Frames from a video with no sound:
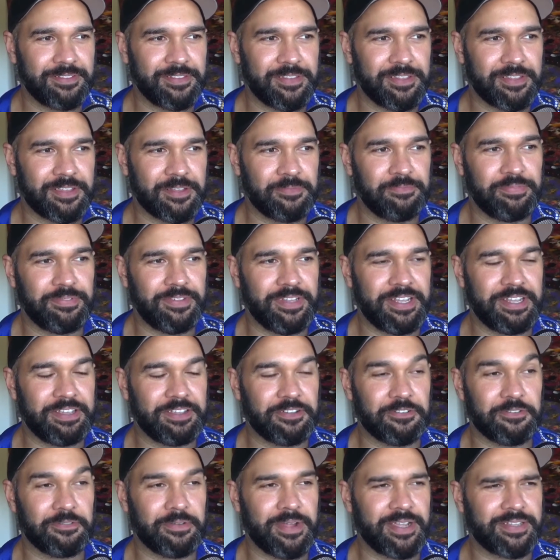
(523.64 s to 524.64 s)
complete
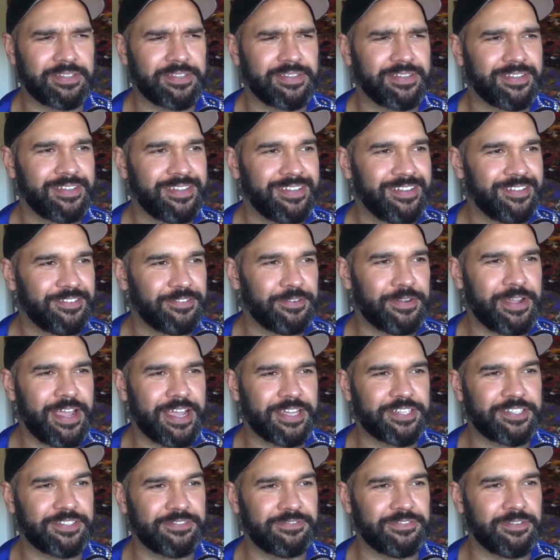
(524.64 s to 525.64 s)
correct
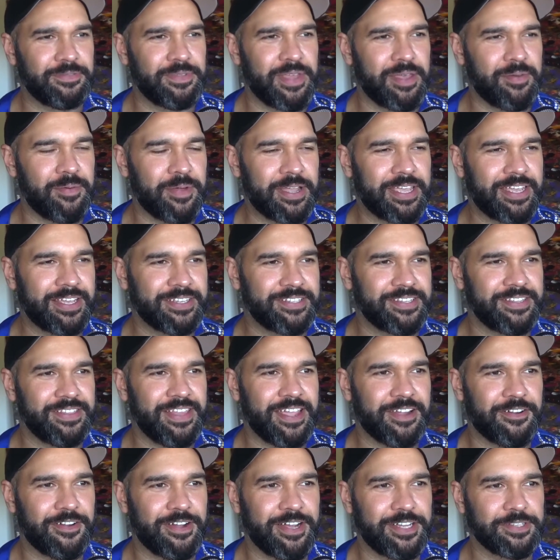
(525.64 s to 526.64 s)
reaction from them, I guess, in
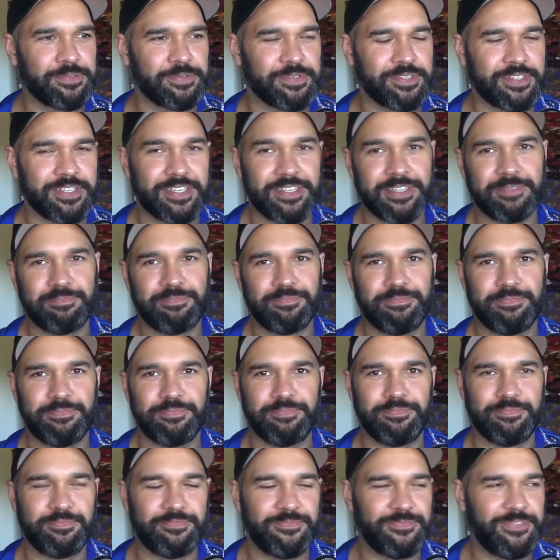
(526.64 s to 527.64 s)
their eyes was to
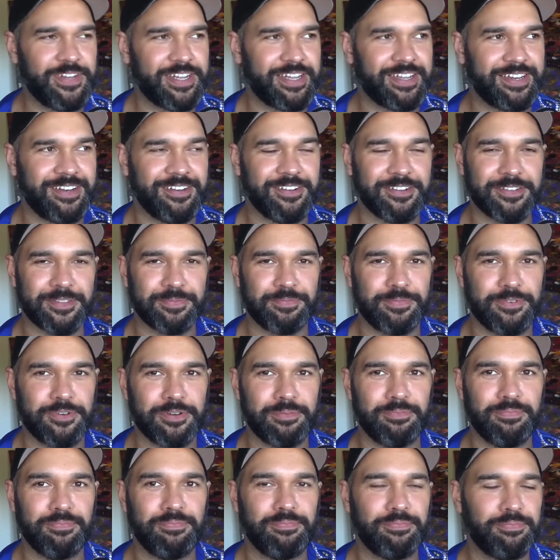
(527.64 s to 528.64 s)
fucking knock the
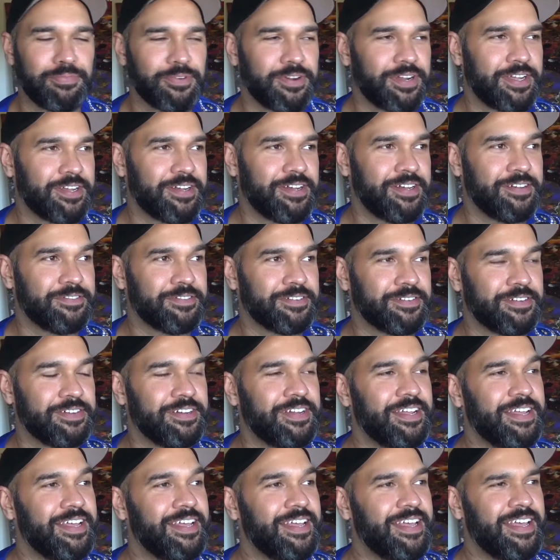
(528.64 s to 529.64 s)
poor prick over, and
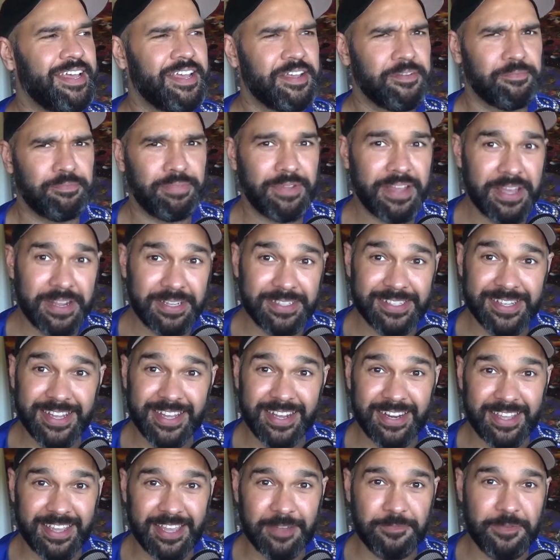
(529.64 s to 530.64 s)
blood
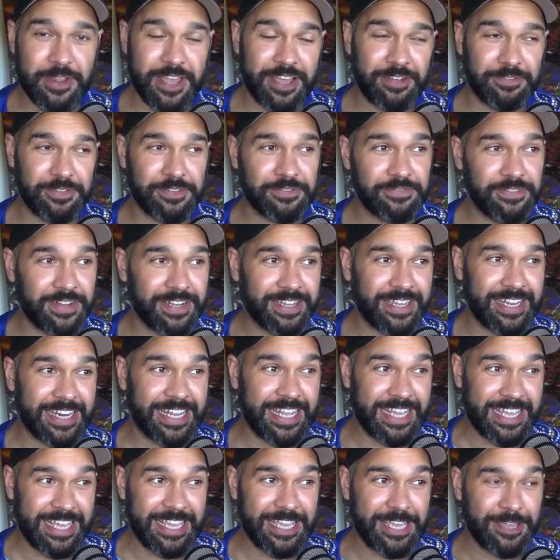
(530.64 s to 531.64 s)
started coming out of his fucking
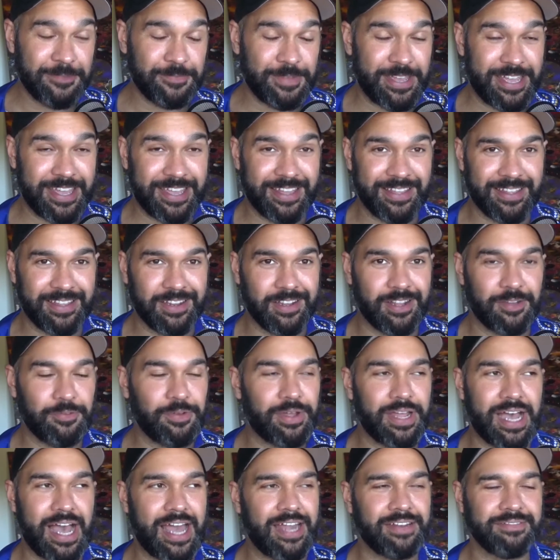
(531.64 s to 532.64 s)
ear, man.
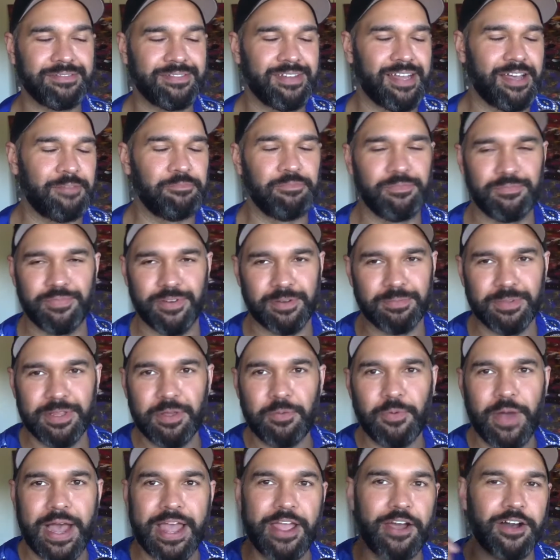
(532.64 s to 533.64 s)
I'm probably
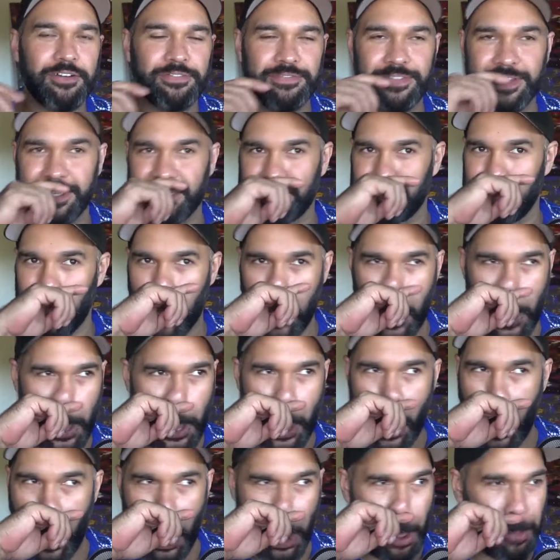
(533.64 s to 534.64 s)
way off this, but
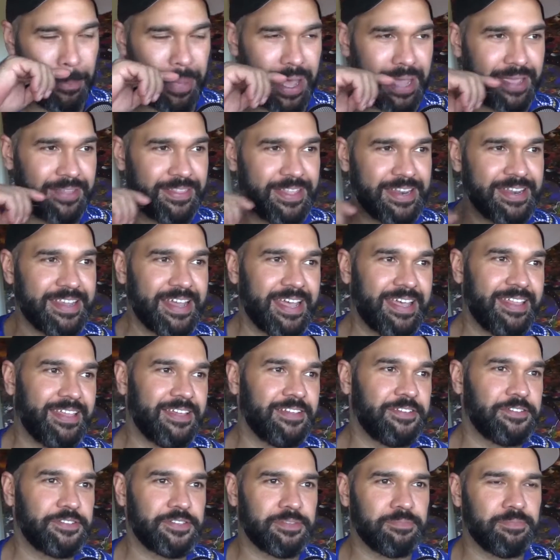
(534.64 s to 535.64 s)
back in the day, that
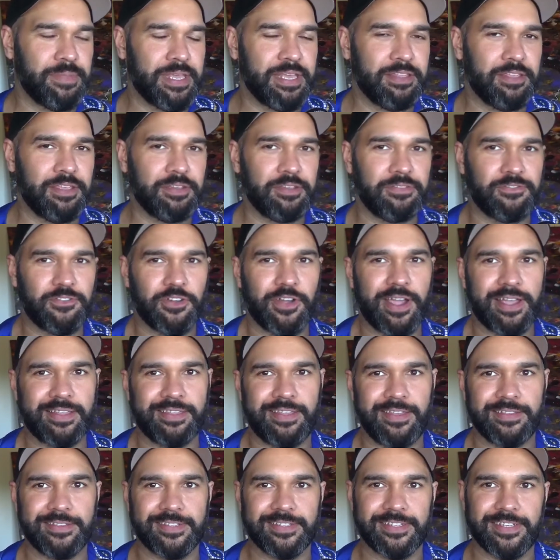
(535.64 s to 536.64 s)
used to be you crack
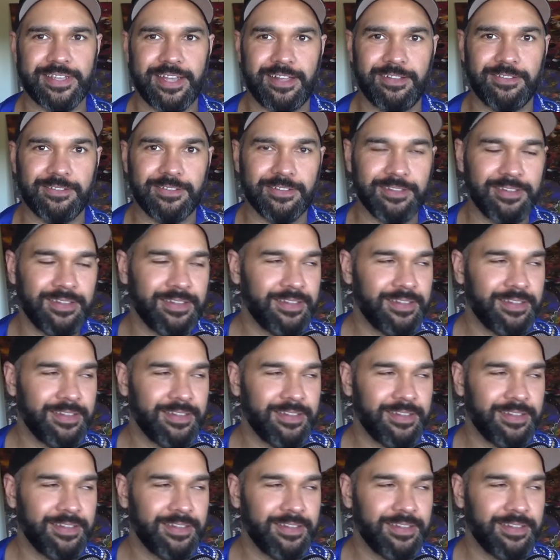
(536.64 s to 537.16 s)
their skull.